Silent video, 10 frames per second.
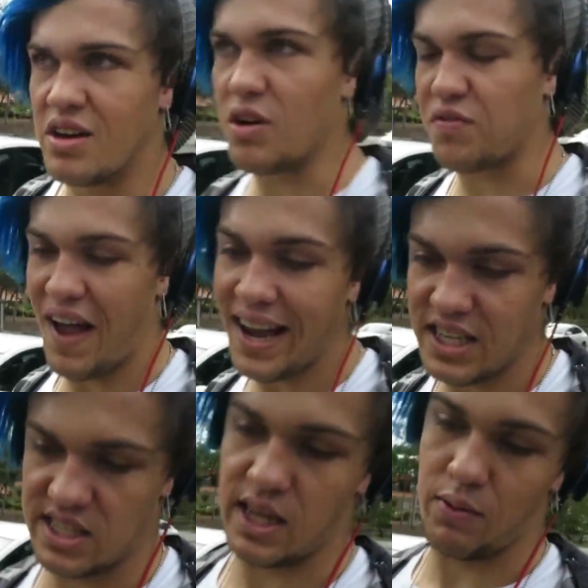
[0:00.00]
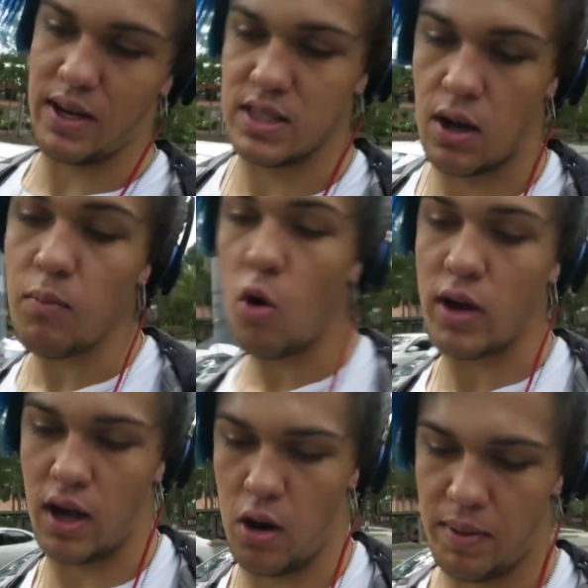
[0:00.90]
Not for ages anyway, so I'm
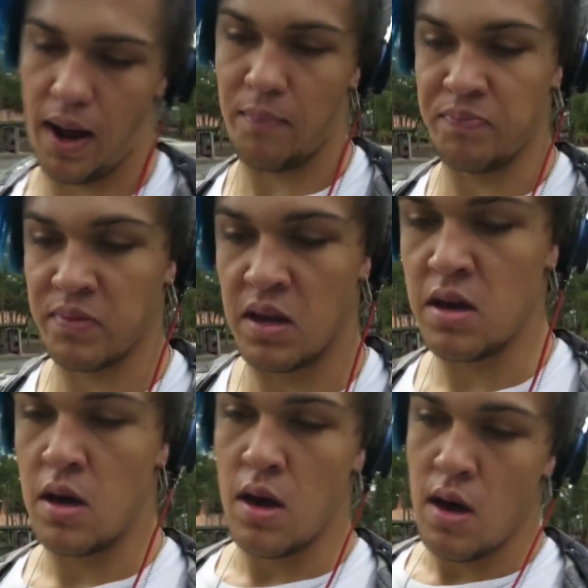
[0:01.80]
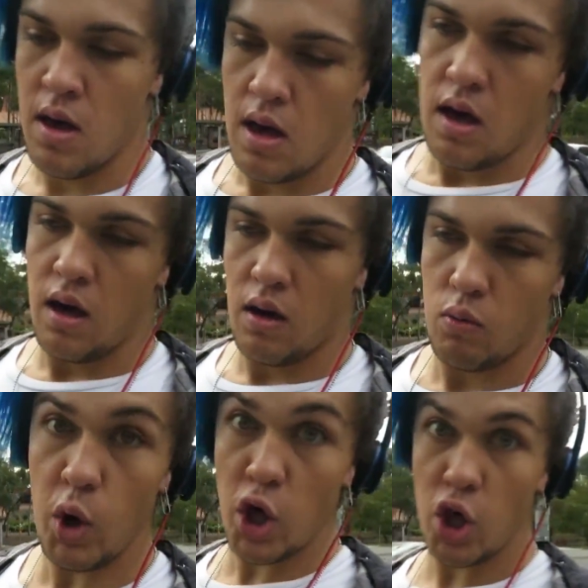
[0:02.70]
walking home now.
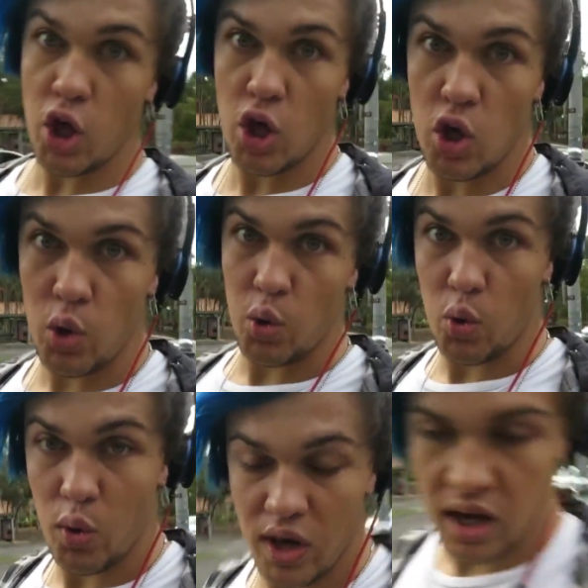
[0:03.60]
Woo!